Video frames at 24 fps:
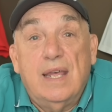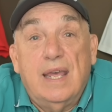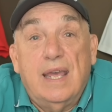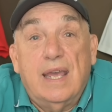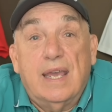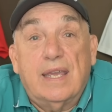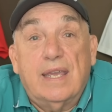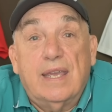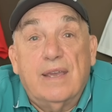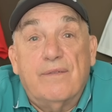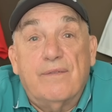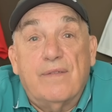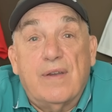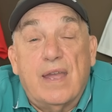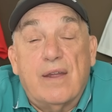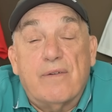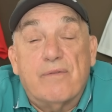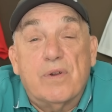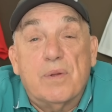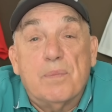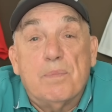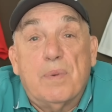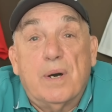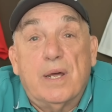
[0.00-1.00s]
and give
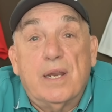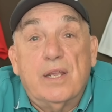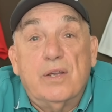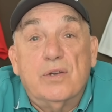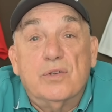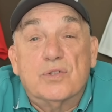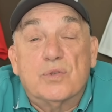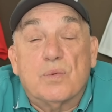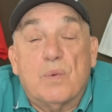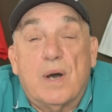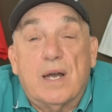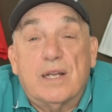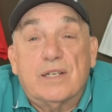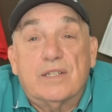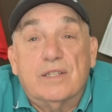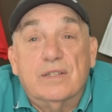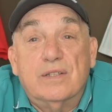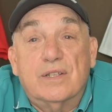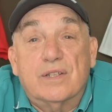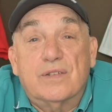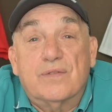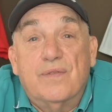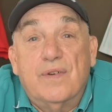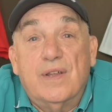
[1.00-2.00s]
everybody who's
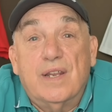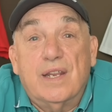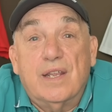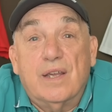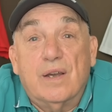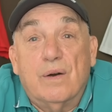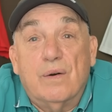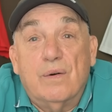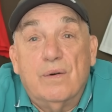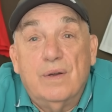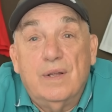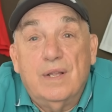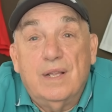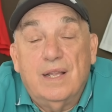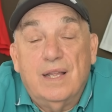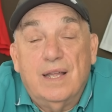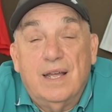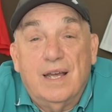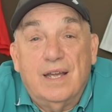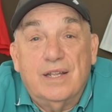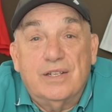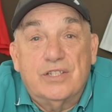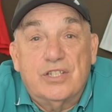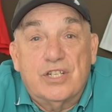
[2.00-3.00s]
watching this video
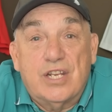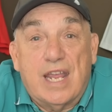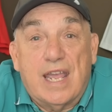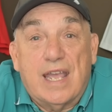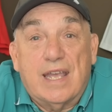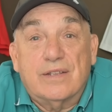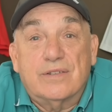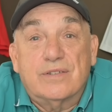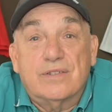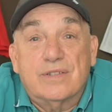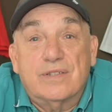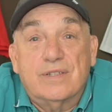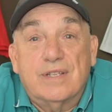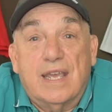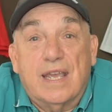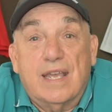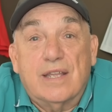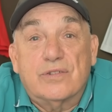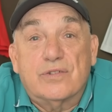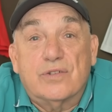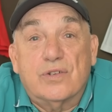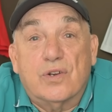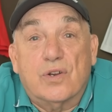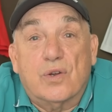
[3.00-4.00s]
a chance to
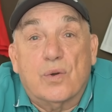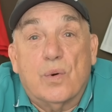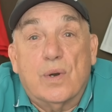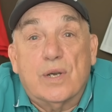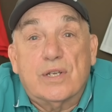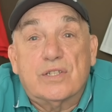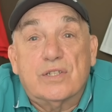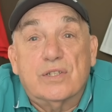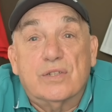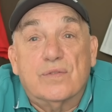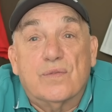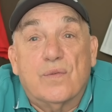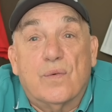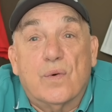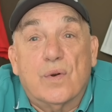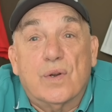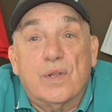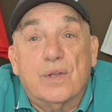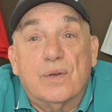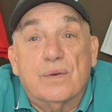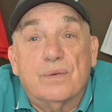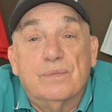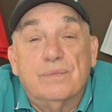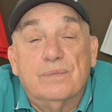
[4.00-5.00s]
answer your questions for
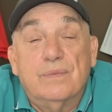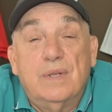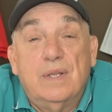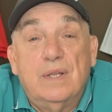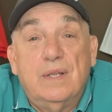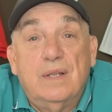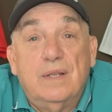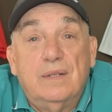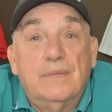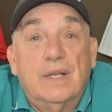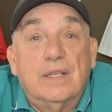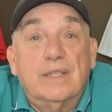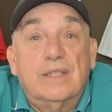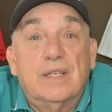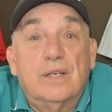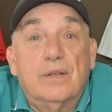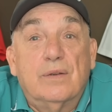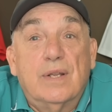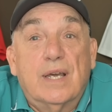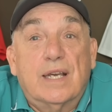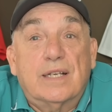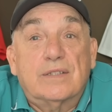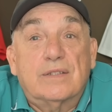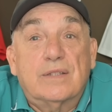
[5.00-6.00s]
you.
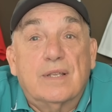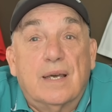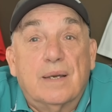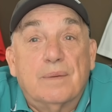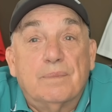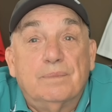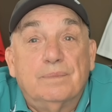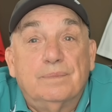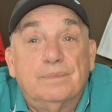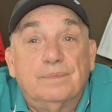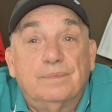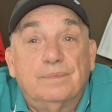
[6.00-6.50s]
Until next time.